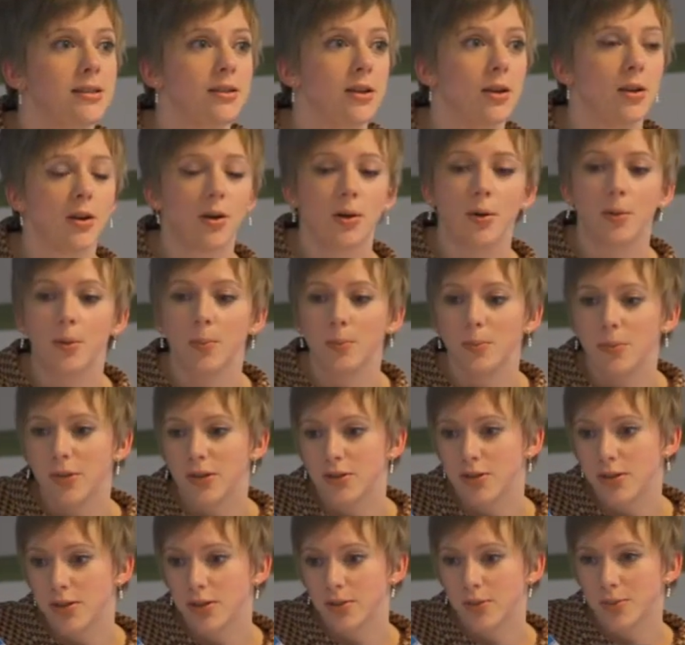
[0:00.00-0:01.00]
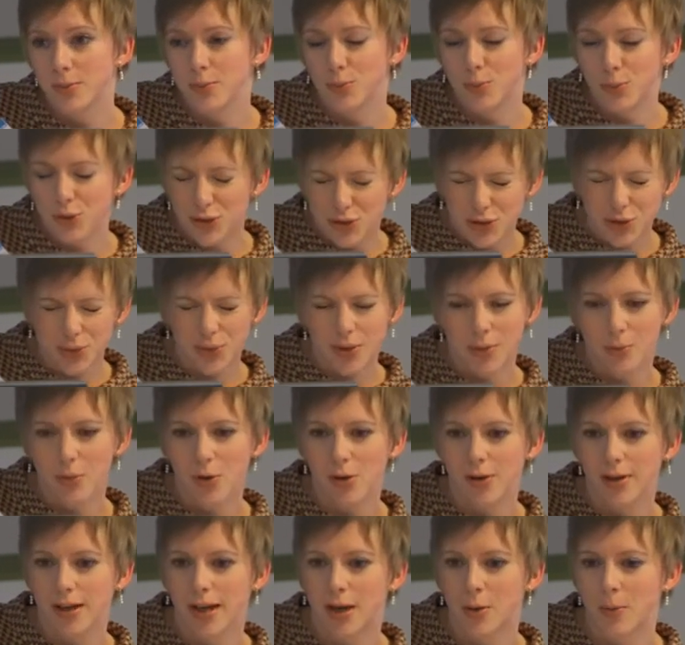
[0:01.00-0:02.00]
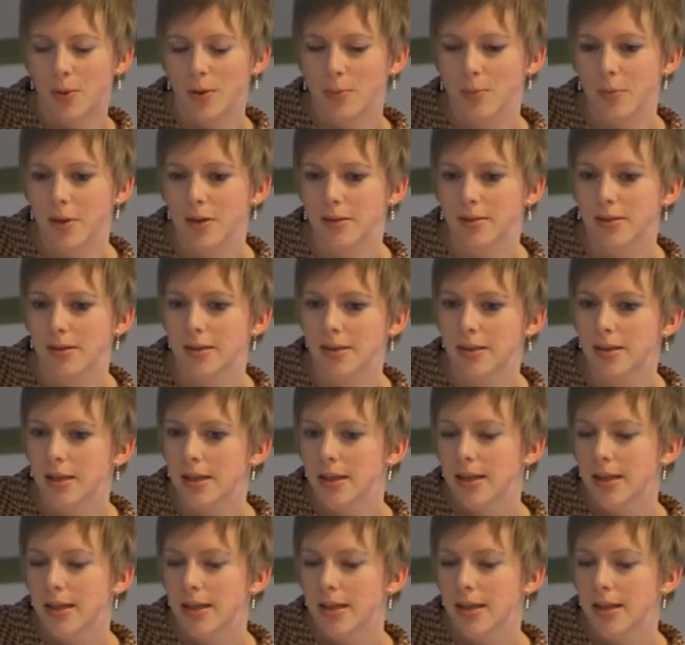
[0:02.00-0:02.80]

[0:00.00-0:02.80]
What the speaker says: measurable equipment,